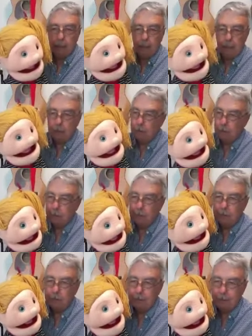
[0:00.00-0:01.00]
I won't
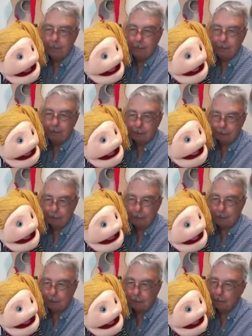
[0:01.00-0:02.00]
laugh, Gabby. I'll,
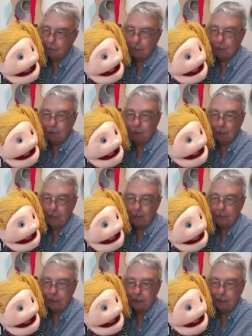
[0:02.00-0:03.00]
I'll I won't
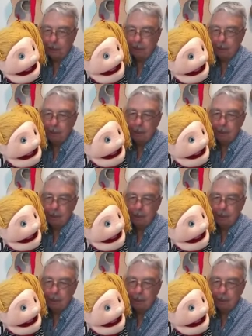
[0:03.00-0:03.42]
laugh at you.